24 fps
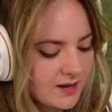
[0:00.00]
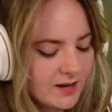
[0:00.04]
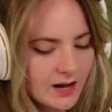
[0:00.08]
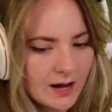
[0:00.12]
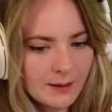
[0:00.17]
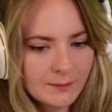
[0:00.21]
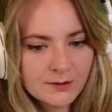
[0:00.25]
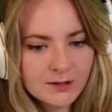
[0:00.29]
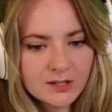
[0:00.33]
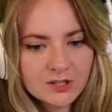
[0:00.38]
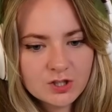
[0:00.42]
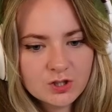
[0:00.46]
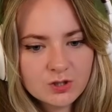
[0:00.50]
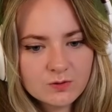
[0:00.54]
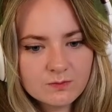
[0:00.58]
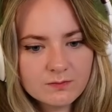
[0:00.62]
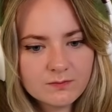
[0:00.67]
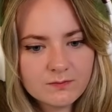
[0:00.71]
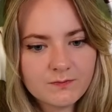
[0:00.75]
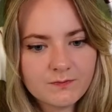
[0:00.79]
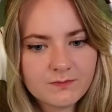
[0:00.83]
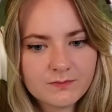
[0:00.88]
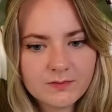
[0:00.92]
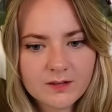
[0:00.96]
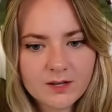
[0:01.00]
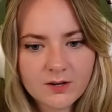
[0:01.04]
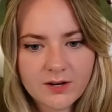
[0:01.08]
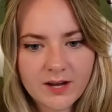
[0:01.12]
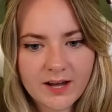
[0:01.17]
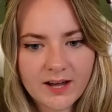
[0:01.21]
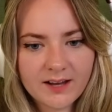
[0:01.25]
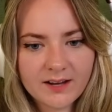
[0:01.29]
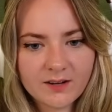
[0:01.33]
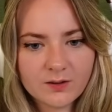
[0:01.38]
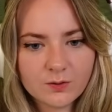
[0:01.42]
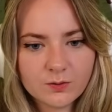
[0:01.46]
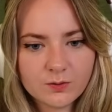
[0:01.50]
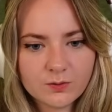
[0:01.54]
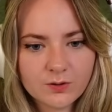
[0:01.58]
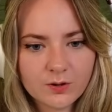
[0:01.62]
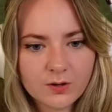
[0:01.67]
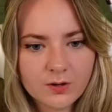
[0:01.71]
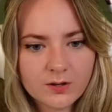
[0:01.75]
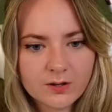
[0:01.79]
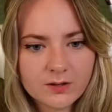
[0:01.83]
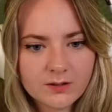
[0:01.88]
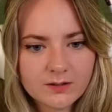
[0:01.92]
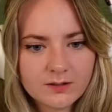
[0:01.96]
gonna, okay, or
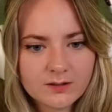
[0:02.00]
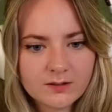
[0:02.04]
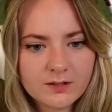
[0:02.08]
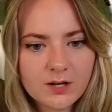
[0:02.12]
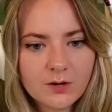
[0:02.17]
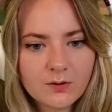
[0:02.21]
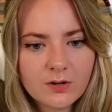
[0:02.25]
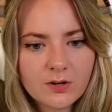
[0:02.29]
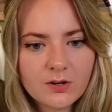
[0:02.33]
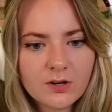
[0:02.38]
not. No.